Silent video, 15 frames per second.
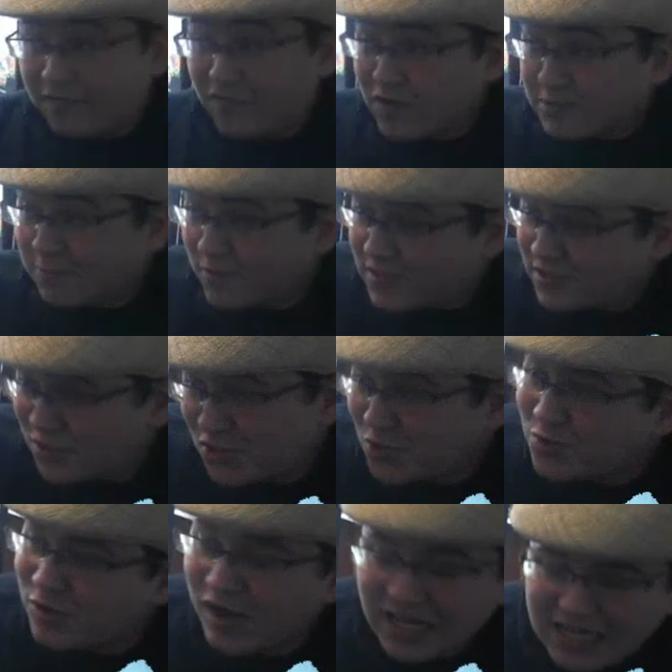a first person
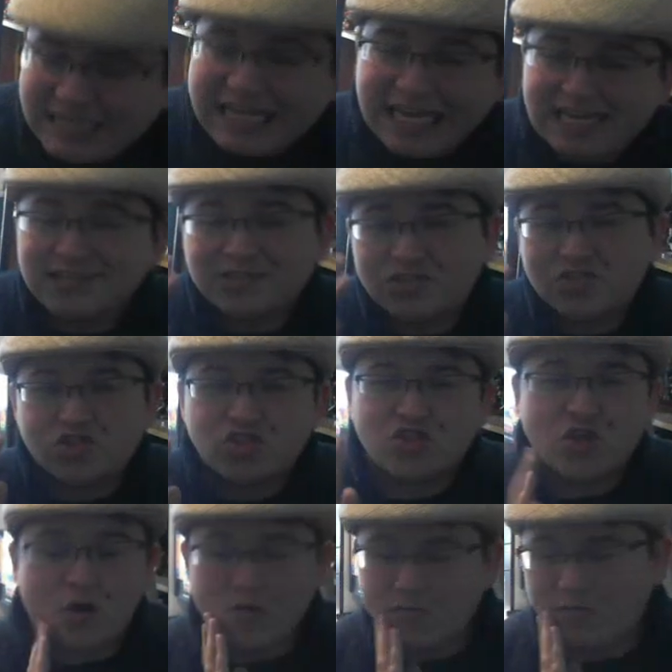shooter. Like it is Third.
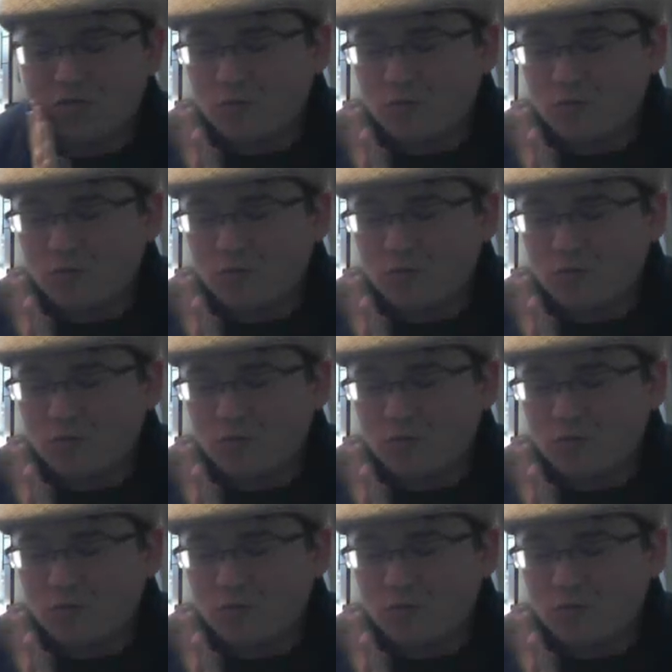so